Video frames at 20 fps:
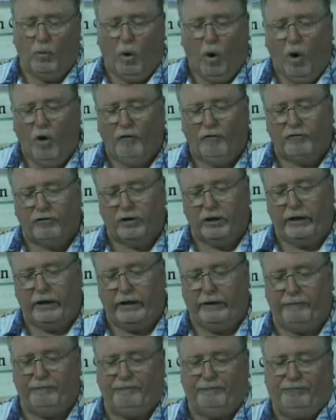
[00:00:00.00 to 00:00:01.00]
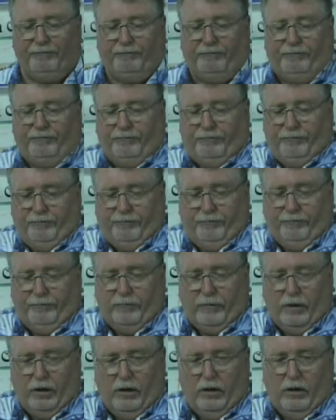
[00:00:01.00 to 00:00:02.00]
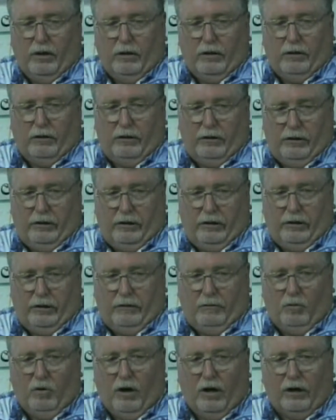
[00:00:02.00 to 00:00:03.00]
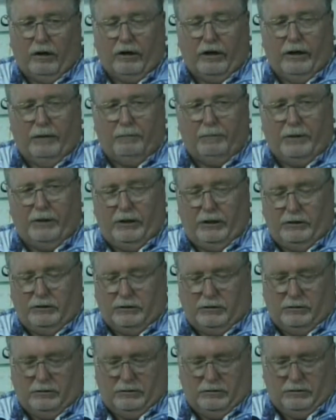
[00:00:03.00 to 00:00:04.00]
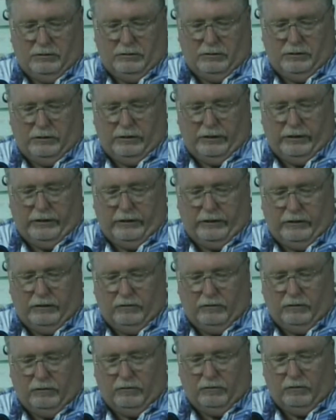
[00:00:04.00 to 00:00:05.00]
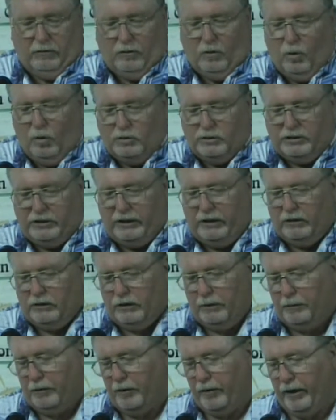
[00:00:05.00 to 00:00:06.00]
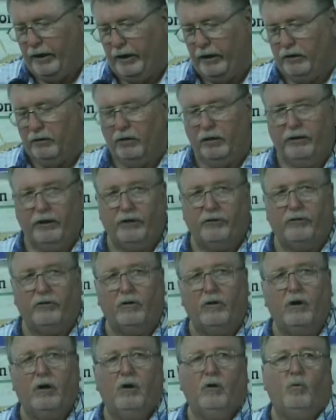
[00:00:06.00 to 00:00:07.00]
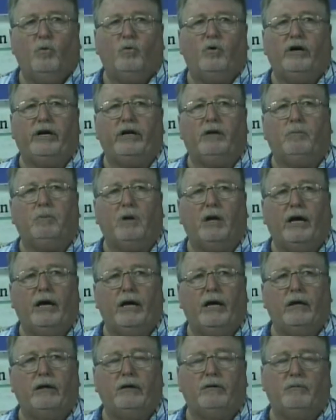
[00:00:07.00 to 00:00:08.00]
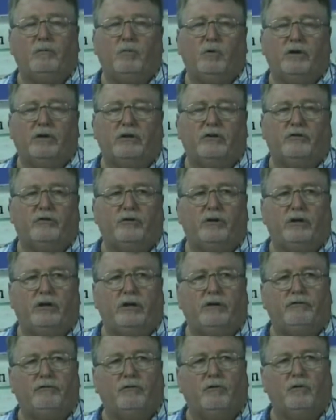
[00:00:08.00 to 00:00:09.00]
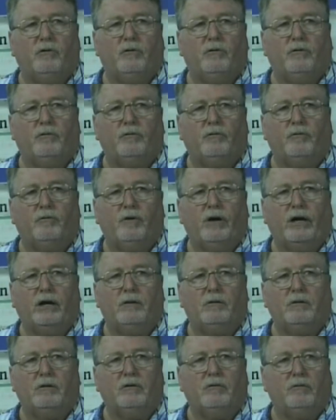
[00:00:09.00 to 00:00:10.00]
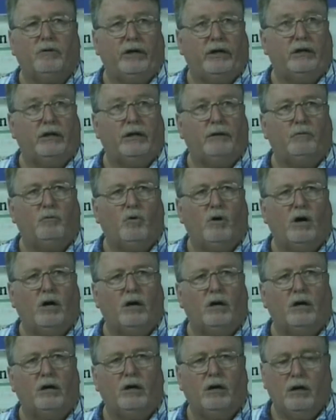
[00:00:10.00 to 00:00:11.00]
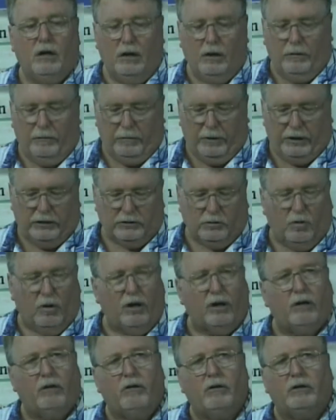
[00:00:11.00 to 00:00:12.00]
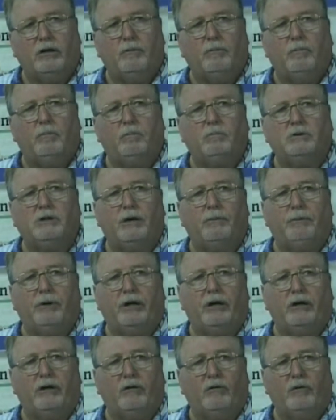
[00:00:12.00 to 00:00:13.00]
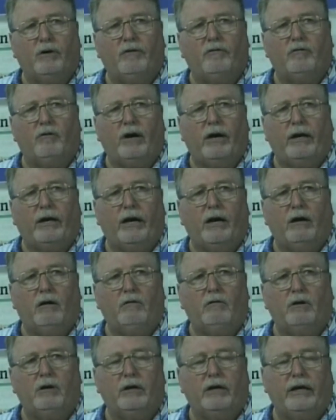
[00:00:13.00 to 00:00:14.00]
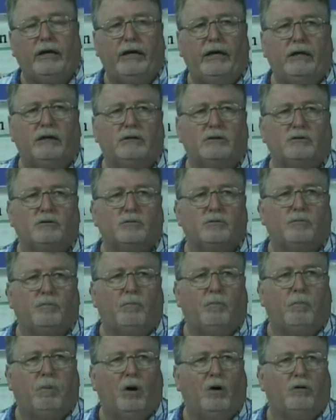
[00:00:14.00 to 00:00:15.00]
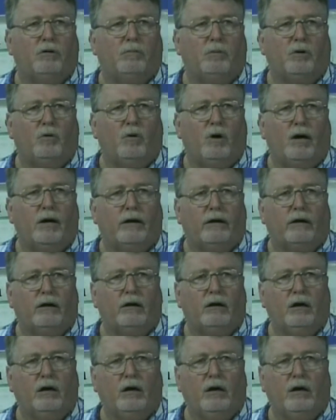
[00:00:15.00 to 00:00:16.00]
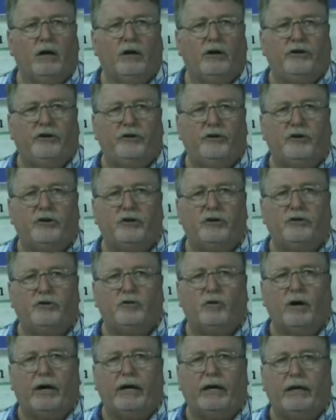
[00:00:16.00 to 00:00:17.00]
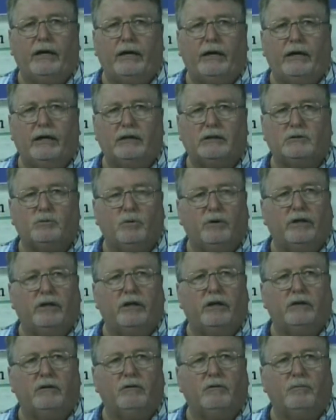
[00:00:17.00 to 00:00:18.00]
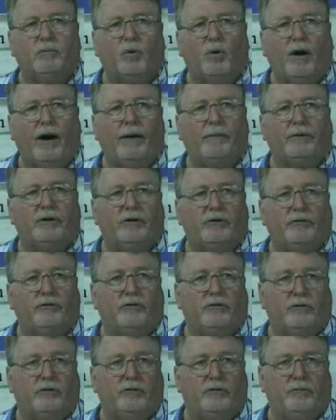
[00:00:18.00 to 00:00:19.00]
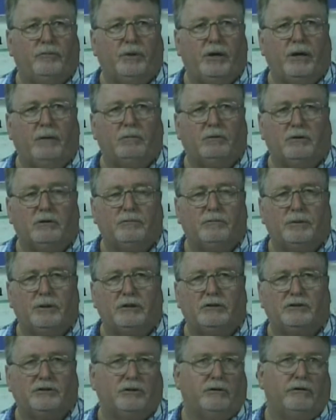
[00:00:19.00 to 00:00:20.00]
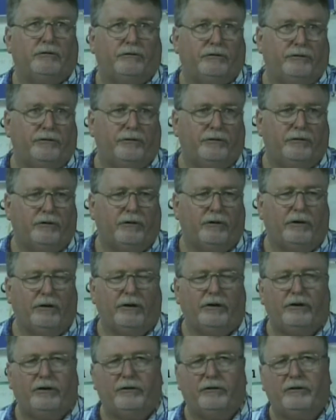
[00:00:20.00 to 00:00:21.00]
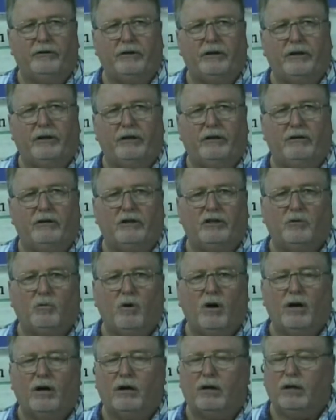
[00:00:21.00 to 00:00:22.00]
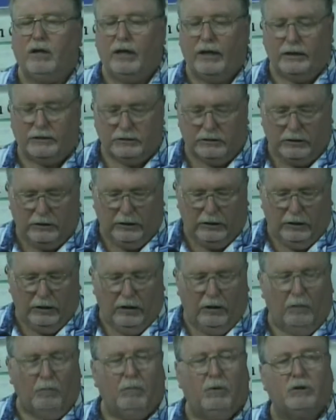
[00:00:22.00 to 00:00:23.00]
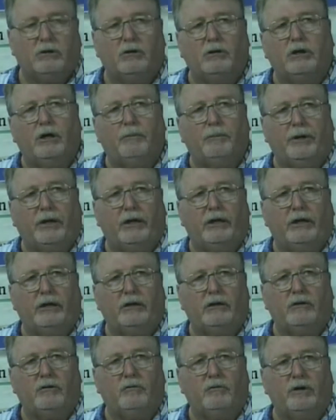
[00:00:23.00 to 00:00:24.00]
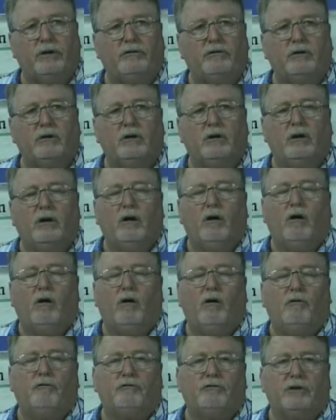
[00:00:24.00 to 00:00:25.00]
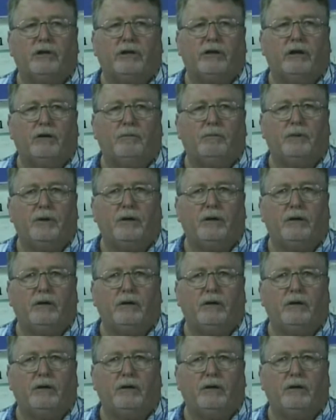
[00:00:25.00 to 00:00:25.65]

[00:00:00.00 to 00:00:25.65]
Hopefully the water companies and old CLWA and all this will get a plan with the city for reclaimed water, because the water they're dumping into the river right now is potable water. You could drink it, and it's within parameters to be able to be served on your water glass. What they're dumping it into the river, hopefully they'll